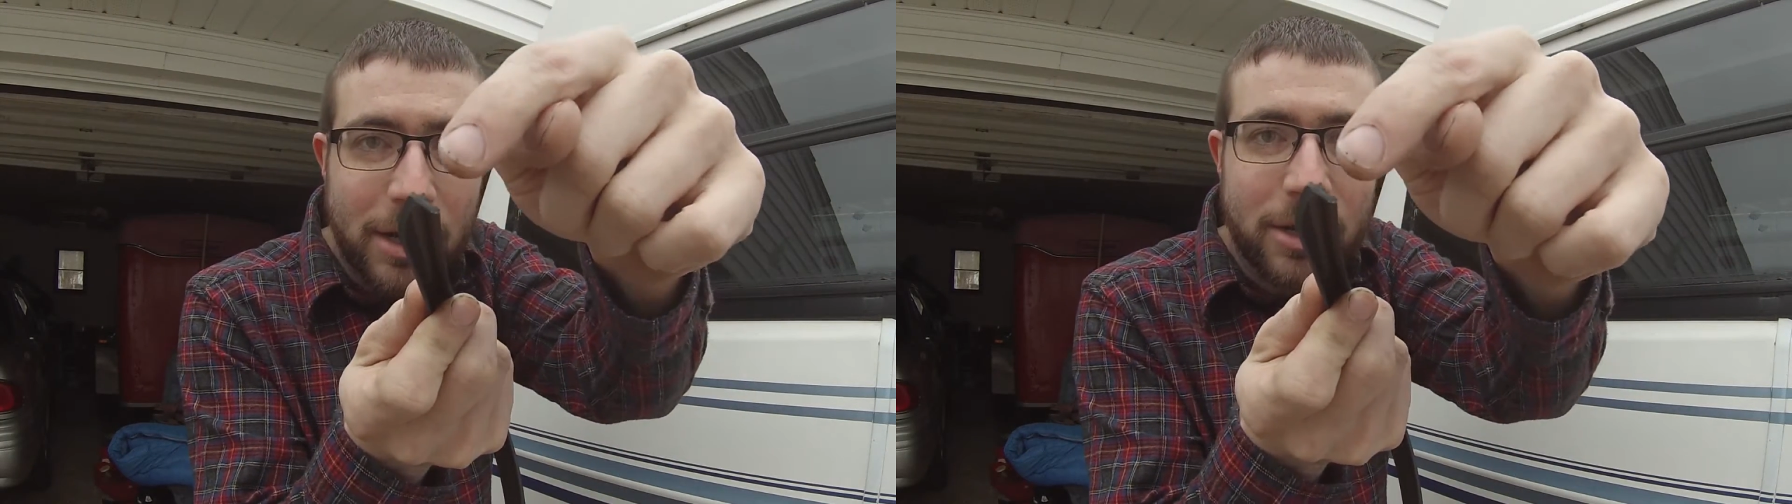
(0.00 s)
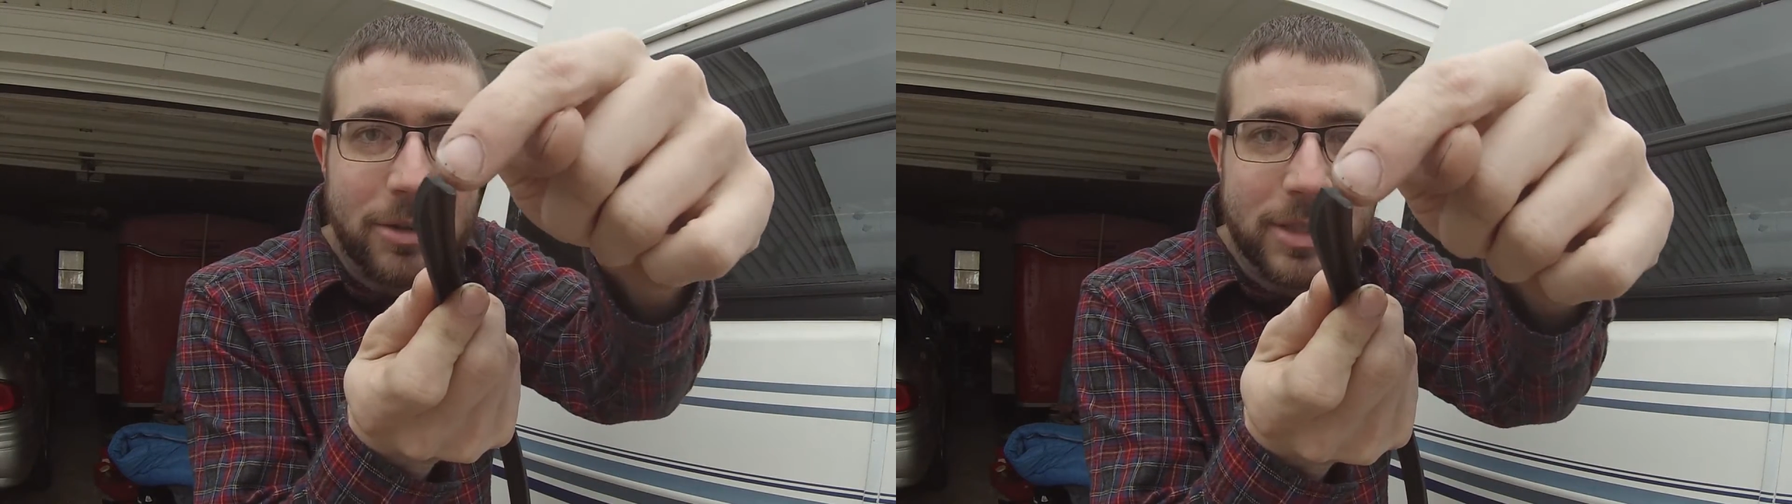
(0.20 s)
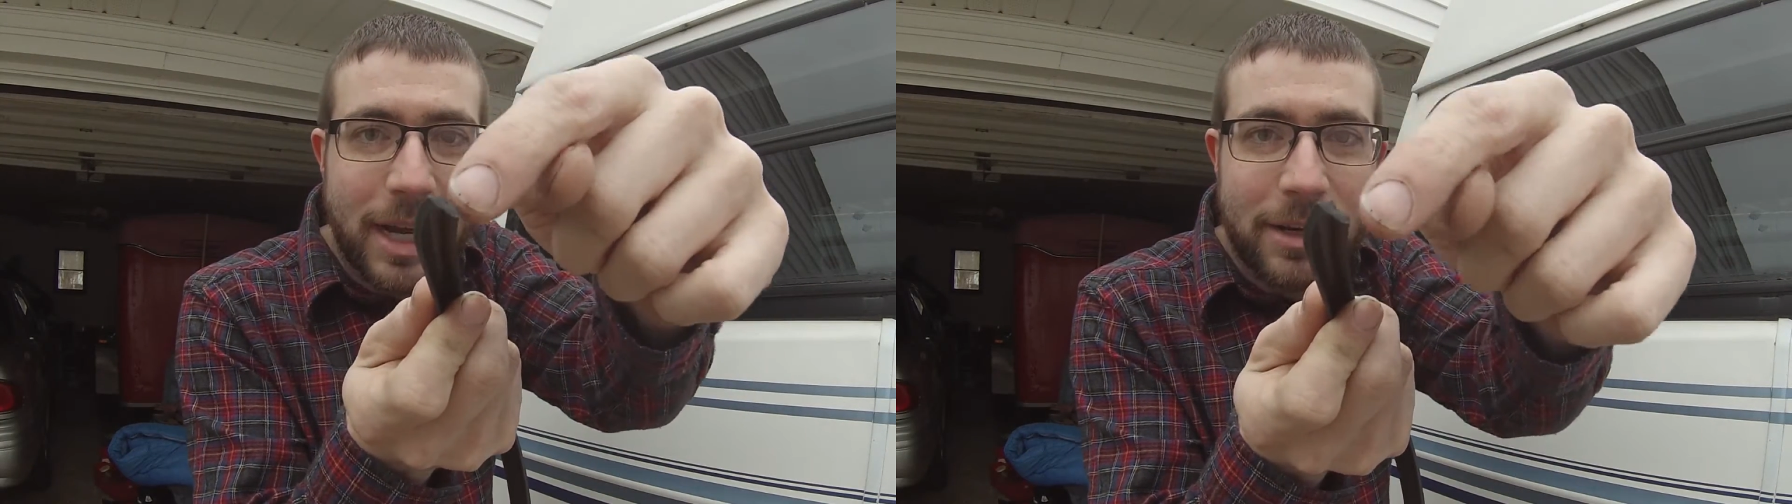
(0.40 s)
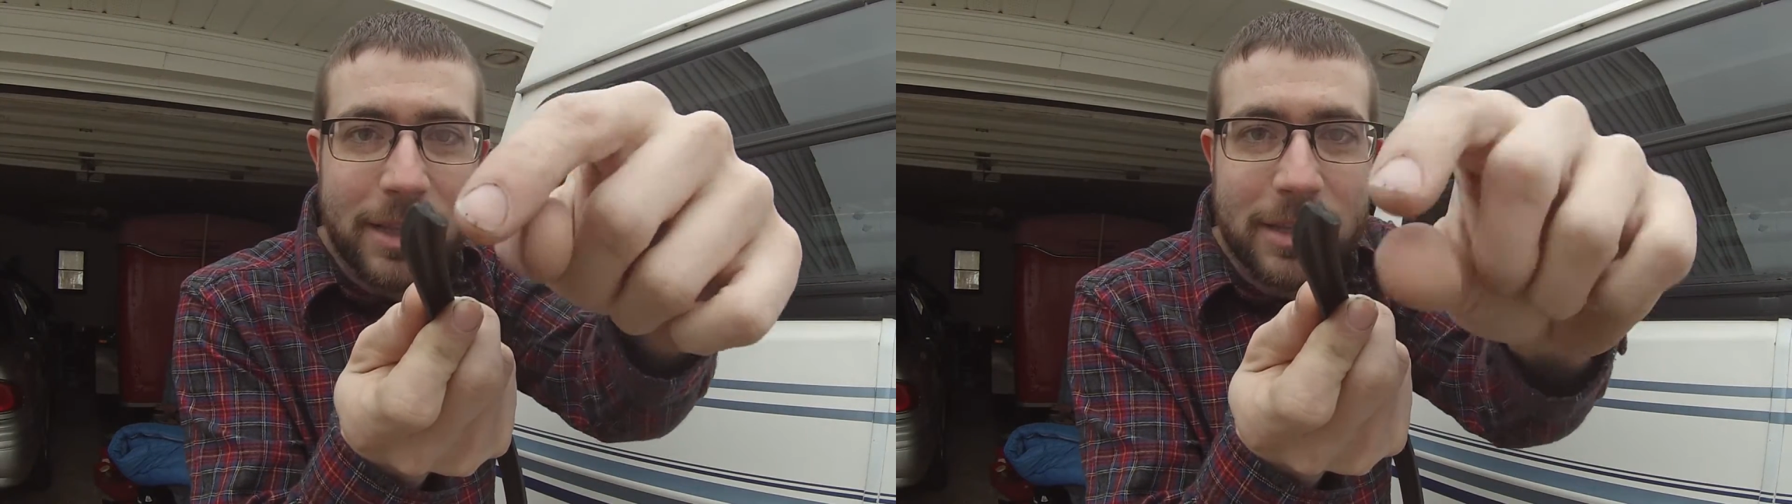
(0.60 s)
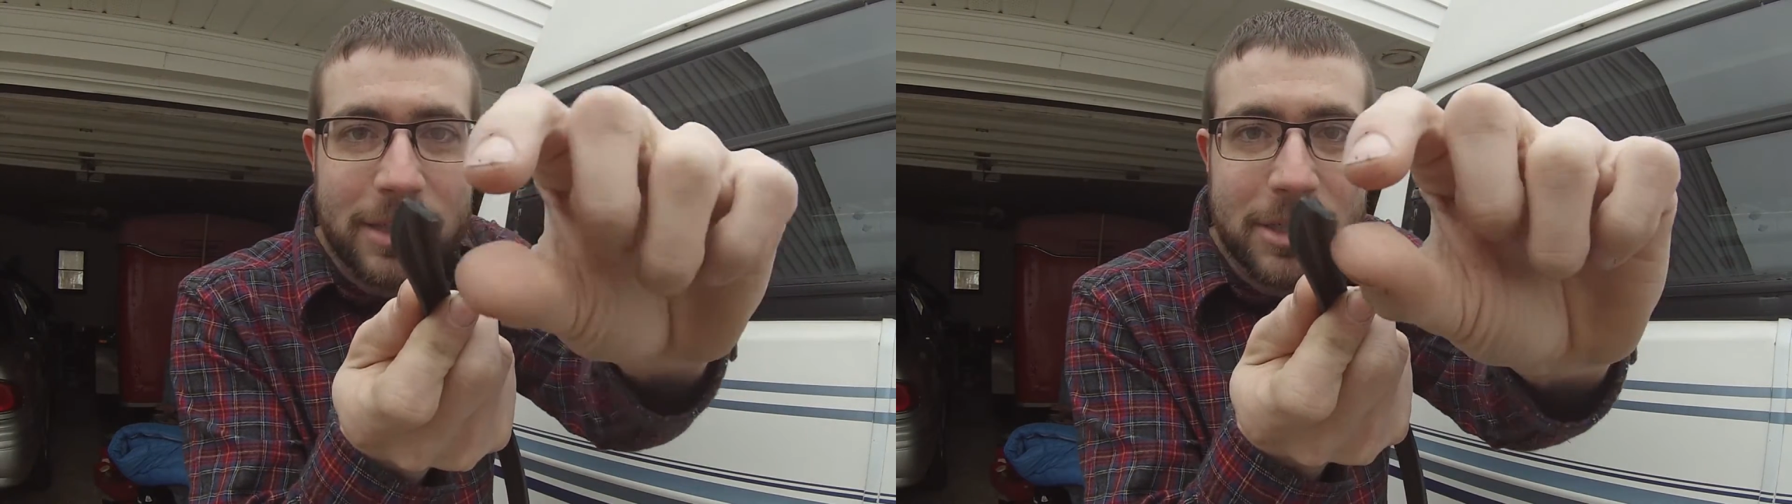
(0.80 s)
goes down in
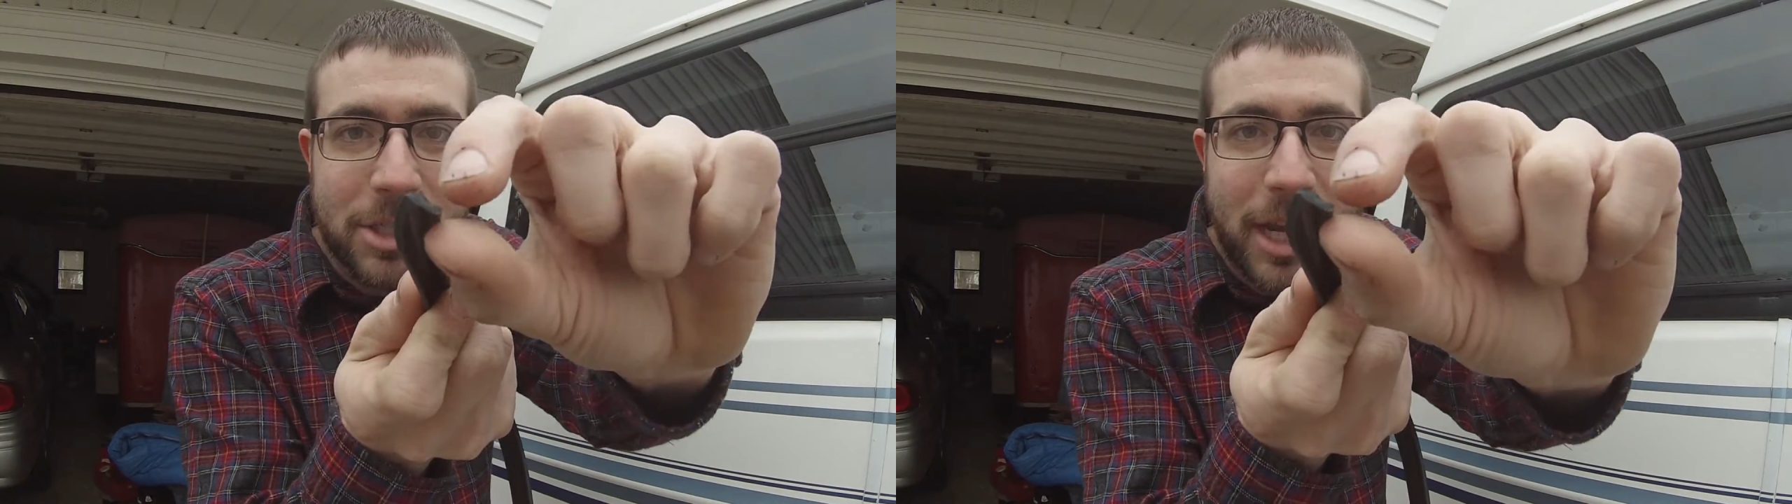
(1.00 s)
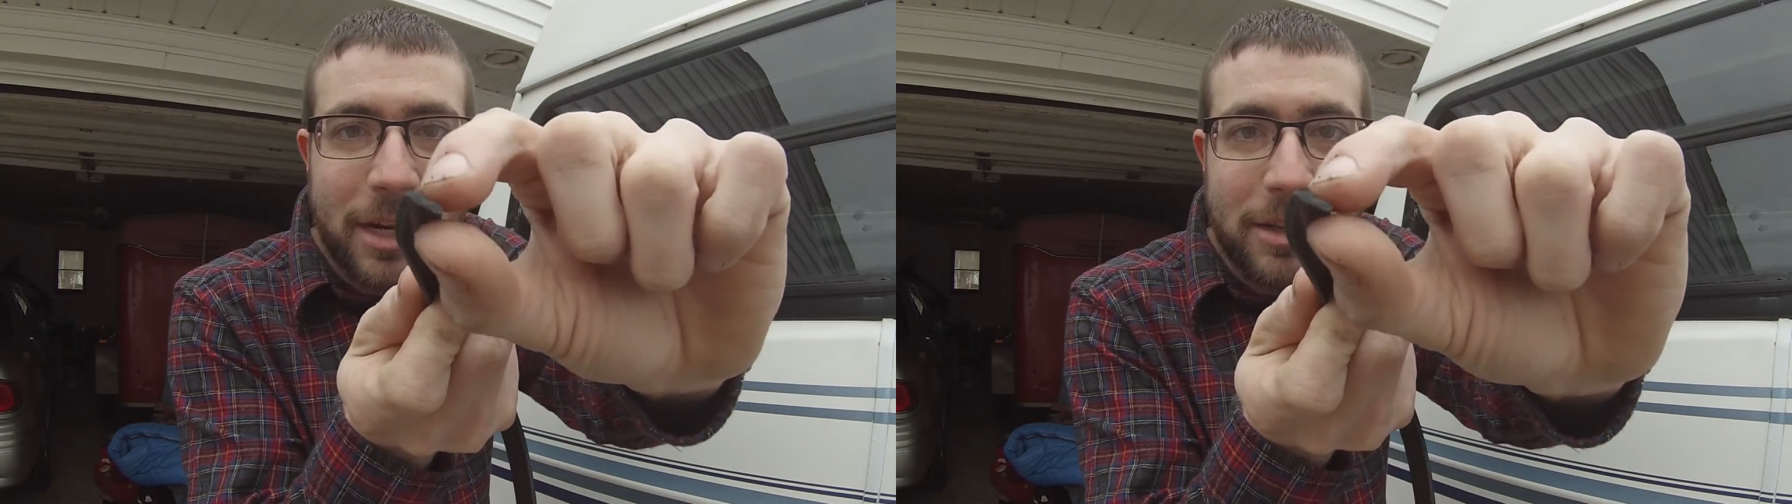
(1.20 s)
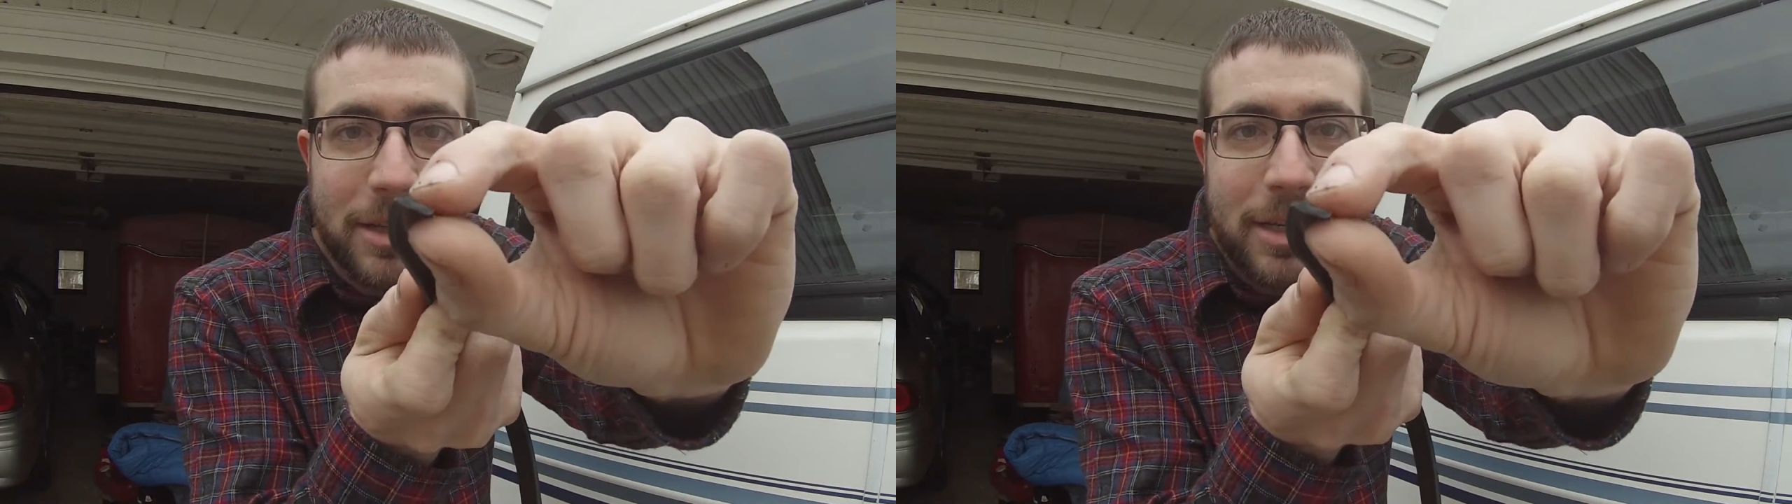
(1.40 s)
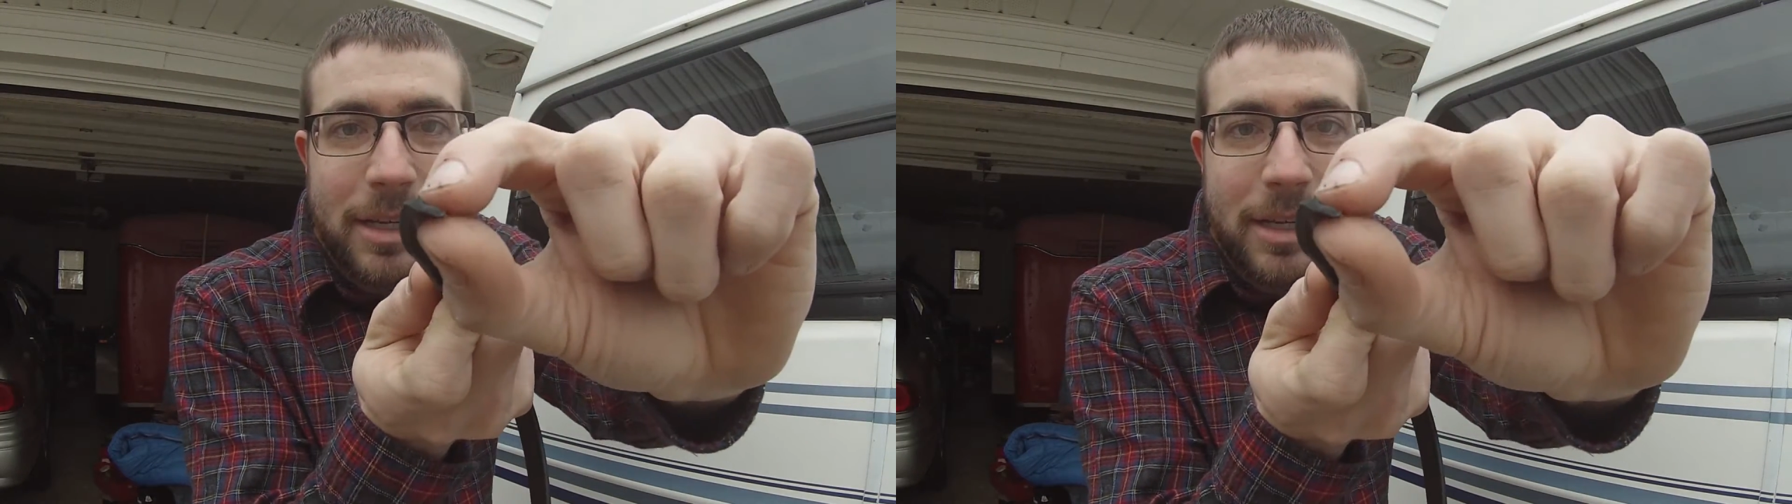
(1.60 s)
that little channel,